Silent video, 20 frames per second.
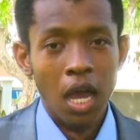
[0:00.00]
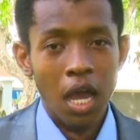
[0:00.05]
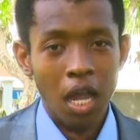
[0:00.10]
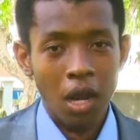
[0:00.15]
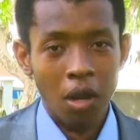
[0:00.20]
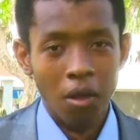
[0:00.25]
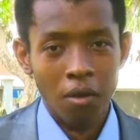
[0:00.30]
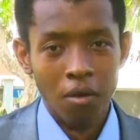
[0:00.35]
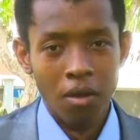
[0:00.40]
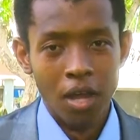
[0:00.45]

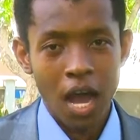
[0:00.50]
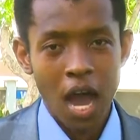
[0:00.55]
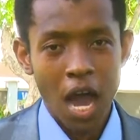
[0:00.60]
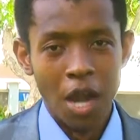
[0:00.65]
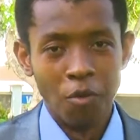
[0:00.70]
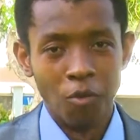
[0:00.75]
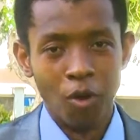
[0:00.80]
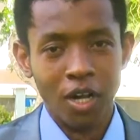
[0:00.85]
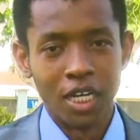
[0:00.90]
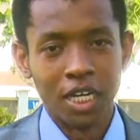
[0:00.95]
Hello,
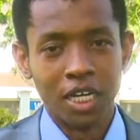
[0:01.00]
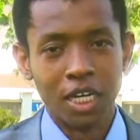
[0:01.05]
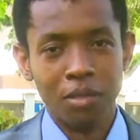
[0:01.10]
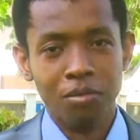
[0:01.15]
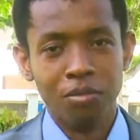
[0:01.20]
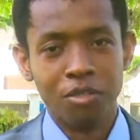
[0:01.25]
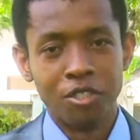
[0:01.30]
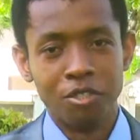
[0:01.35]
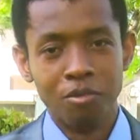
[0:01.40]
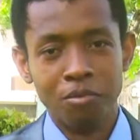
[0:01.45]
and
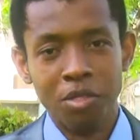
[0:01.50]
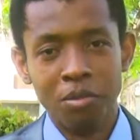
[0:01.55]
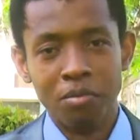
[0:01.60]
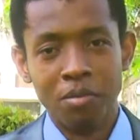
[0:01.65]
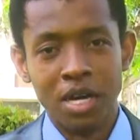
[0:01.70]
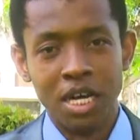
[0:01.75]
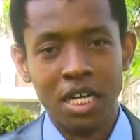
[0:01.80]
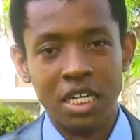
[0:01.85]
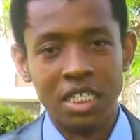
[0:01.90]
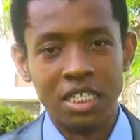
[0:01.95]
welcome to
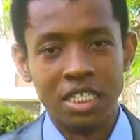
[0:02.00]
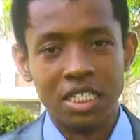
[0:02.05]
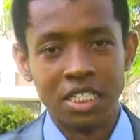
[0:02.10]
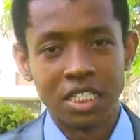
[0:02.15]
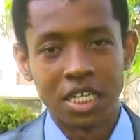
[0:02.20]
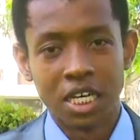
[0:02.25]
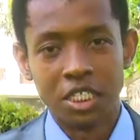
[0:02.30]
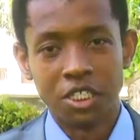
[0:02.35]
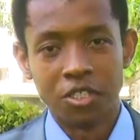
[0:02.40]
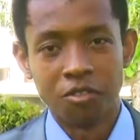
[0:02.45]
Mlimani
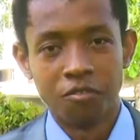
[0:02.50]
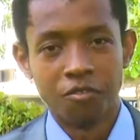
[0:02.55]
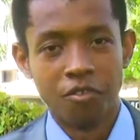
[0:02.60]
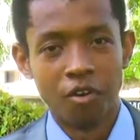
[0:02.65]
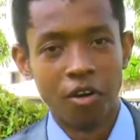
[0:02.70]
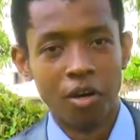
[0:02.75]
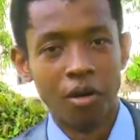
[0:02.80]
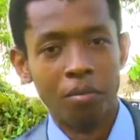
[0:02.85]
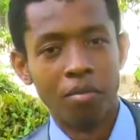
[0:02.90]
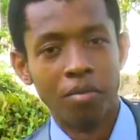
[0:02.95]
Discussion
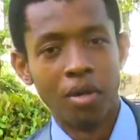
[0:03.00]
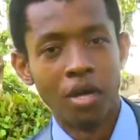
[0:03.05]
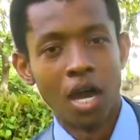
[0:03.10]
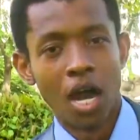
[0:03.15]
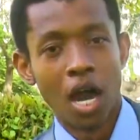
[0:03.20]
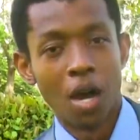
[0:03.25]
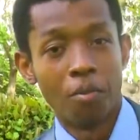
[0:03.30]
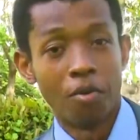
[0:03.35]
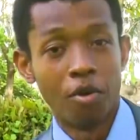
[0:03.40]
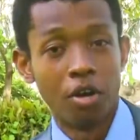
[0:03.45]
Forum,
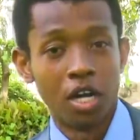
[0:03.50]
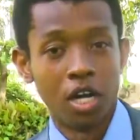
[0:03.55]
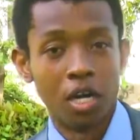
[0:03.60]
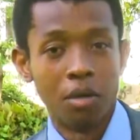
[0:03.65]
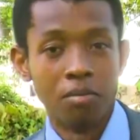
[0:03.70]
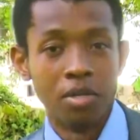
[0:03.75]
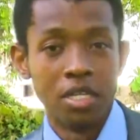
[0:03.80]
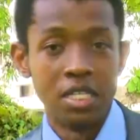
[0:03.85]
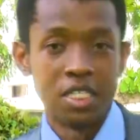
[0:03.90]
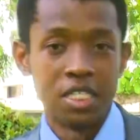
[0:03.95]
a
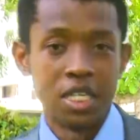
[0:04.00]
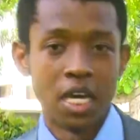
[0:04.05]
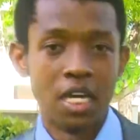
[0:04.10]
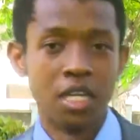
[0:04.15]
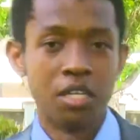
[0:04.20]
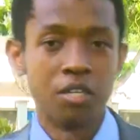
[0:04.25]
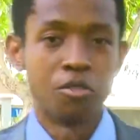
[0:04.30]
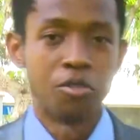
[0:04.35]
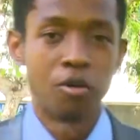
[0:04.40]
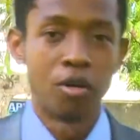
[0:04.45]
program
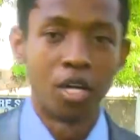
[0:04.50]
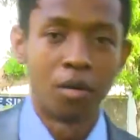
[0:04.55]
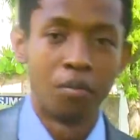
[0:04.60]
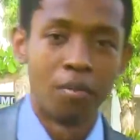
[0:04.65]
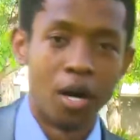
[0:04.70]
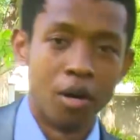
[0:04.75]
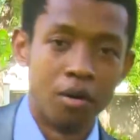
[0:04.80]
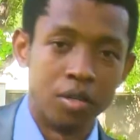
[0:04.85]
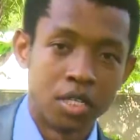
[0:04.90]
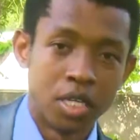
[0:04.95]
designed to talk
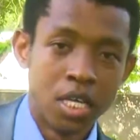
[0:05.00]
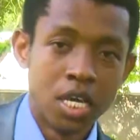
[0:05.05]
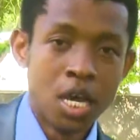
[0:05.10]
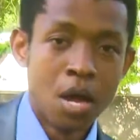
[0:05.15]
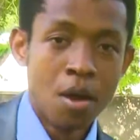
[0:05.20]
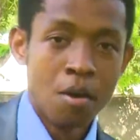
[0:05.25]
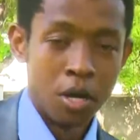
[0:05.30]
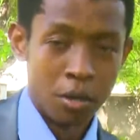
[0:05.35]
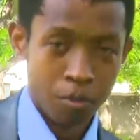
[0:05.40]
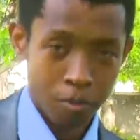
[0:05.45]
about
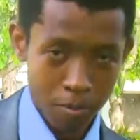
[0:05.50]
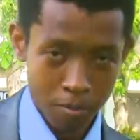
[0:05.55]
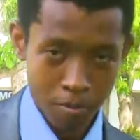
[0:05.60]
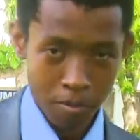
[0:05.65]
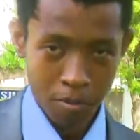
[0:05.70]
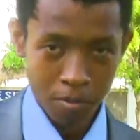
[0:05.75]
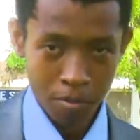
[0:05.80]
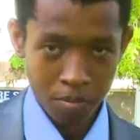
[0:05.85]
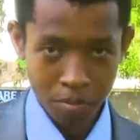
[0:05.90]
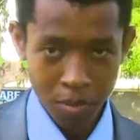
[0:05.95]

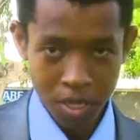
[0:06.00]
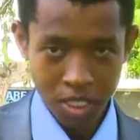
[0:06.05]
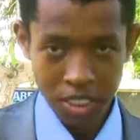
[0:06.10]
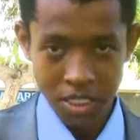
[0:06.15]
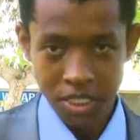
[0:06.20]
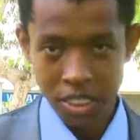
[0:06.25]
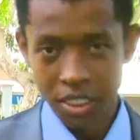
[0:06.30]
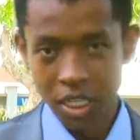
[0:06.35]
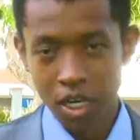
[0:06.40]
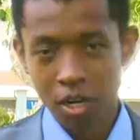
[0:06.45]

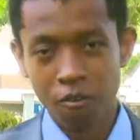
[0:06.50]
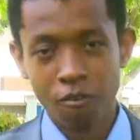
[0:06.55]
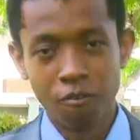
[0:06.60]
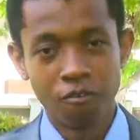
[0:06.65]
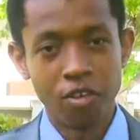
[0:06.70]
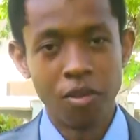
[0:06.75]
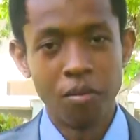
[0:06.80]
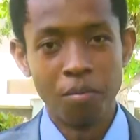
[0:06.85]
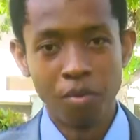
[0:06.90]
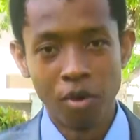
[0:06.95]
matters that are
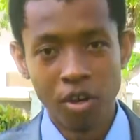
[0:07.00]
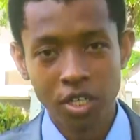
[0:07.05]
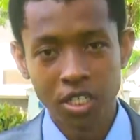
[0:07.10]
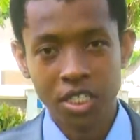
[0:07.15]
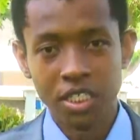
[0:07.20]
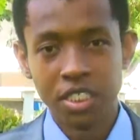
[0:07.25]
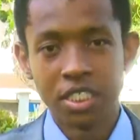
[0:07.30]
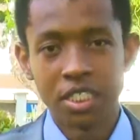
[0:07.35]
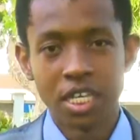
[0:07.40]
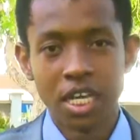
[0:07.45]
of
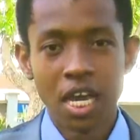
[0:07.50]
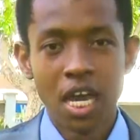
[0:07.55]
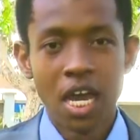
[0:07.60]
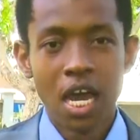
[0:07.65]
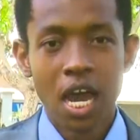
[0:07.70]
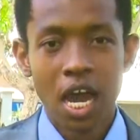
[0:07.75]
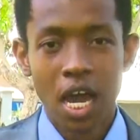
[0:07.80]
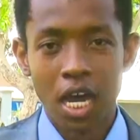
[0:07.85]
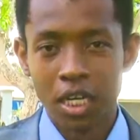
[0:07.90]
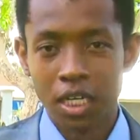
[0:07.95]
importance
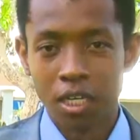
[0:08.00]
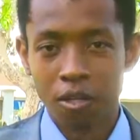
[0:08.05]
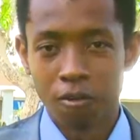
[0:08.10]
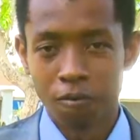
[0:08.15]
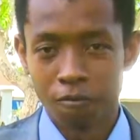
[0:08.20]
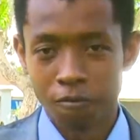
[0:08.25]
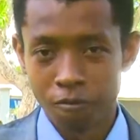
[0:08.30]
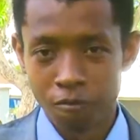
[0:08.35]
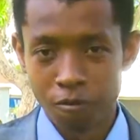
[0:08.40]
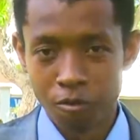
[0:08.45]
and
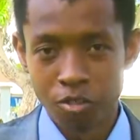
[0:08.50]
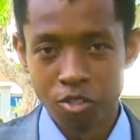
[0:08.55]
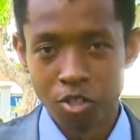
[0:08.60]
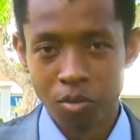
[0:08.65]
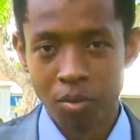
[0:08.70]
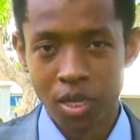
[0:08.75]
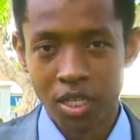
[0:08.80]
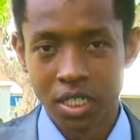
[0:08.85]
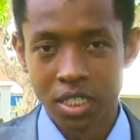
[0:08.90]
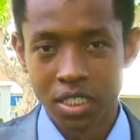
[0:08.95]
of crucial
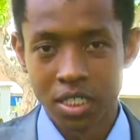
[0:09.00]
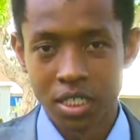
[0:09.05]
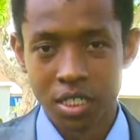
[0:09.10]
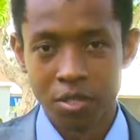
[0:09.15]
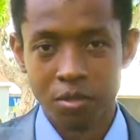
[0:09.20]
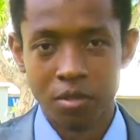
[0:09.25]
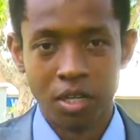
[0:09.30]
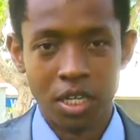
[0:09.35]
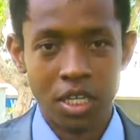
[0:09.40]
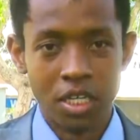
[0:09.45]
matters
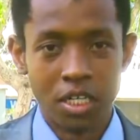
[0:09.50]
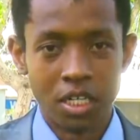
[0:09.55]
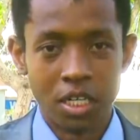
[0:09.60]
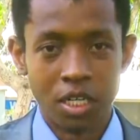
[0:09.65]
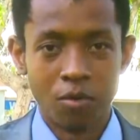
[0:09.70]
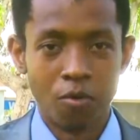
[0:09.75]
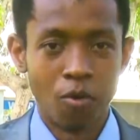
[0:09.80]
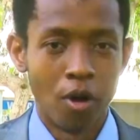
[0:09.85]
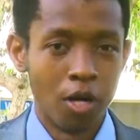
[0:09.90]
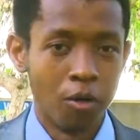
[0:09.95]
that relate
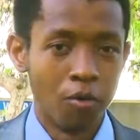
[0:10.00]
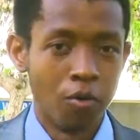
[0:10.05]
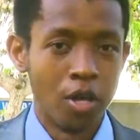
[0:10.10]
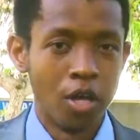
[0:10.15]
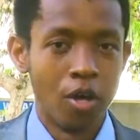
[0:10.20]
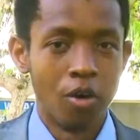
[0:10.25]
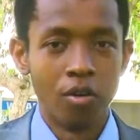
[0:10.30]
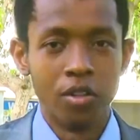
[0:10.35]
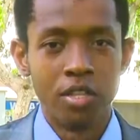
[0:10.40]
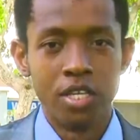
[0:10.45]
in one way
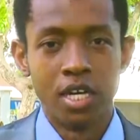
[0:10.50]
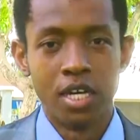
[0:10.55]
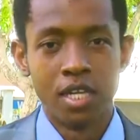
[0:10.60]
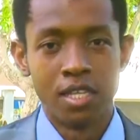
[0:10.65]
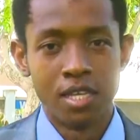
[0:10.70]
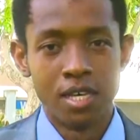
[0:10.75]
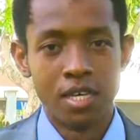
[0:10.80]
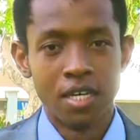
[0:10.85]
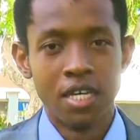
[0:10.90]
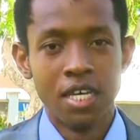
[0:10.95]
or the
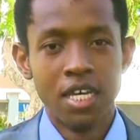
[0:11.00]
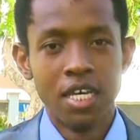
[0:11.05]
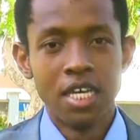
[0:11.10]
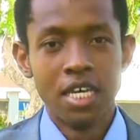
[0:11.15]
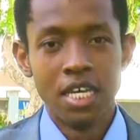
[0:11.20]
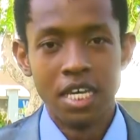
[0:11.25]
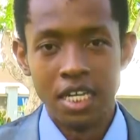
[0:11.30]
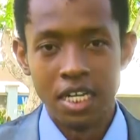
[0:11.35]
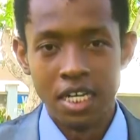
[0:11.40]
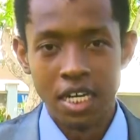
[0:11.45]
other
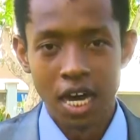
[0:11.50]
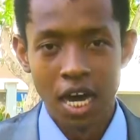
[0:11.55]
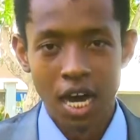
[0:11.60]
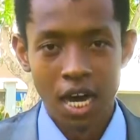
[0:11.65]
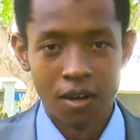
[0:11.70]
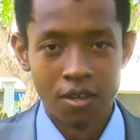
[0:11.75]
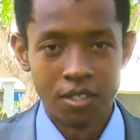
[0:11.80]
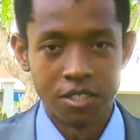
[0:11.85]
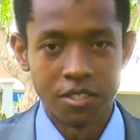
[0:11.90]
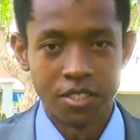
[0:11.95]
in
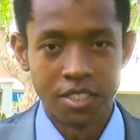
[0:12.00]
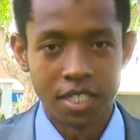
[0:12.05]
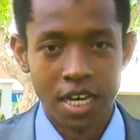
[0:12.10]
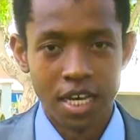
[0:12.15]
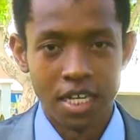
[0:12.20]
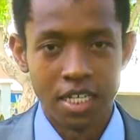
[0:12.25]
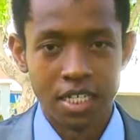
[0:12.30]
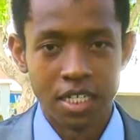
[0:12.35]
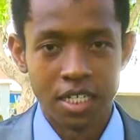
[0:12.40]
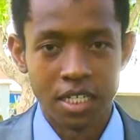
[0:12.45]
our
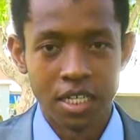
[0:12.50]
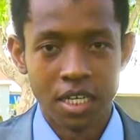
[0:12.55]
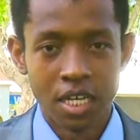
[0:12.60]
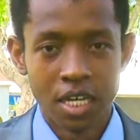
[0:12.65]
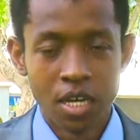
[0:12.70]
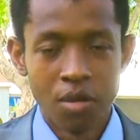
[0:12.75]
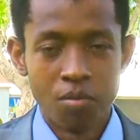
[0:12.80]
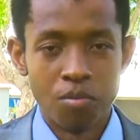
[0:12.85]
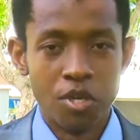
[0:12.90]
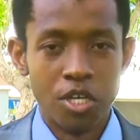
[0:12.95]
society,
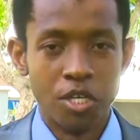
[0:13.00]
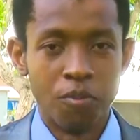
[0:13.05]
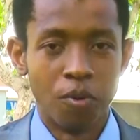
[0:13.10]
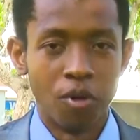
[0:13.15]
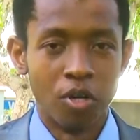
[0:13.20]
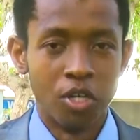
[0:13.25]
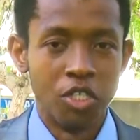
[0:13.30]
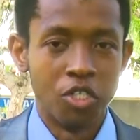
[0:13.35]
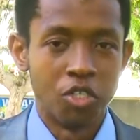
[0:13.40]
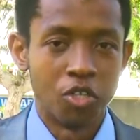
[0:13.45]
be it
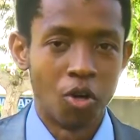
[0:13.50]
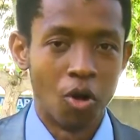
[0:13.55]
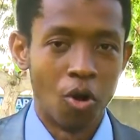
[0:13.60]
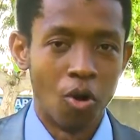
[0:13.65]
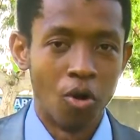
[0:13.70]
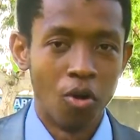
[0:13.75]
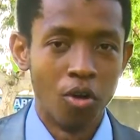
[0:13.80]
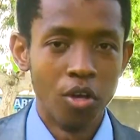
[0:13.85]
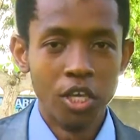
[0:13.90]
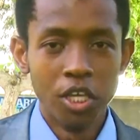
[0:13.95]

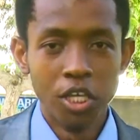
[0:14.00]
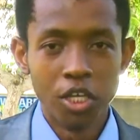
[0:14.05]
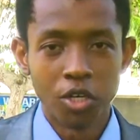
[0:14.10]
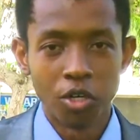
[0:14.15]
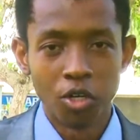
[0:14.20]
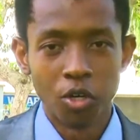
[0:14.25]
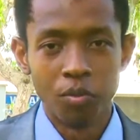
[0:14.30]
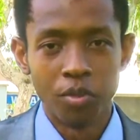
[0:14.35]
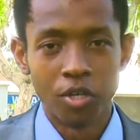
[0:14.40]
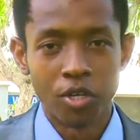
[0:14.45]
political,
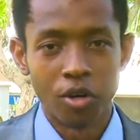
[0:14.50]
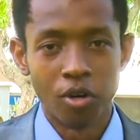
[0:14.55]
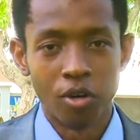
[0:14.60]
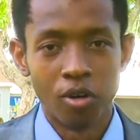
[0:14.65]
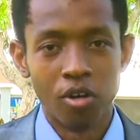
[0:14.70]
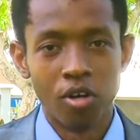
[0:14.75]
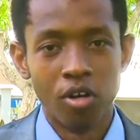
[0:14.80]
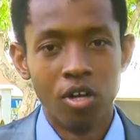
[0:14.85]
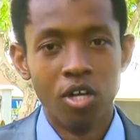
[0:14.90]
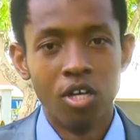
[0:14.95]

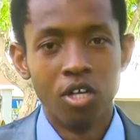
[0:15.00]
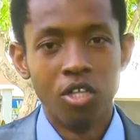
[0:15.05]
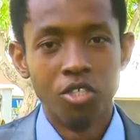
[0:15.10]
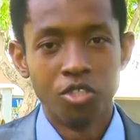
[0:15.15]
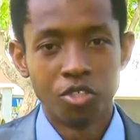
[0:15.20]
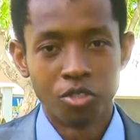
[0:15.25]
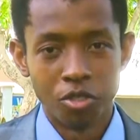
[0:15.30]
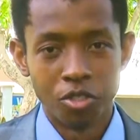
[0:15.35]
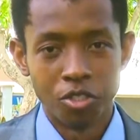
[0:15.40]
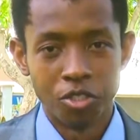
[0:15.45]
economical,
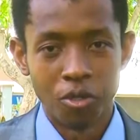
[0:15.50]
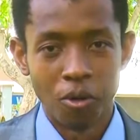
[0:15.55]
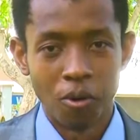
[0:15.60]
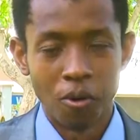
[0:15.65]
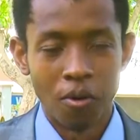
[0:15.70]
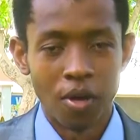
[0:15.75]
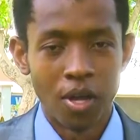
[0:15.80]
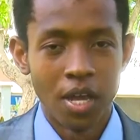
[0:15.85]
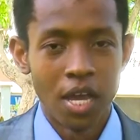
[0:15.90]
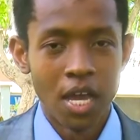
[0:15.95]

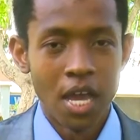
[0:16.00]
social,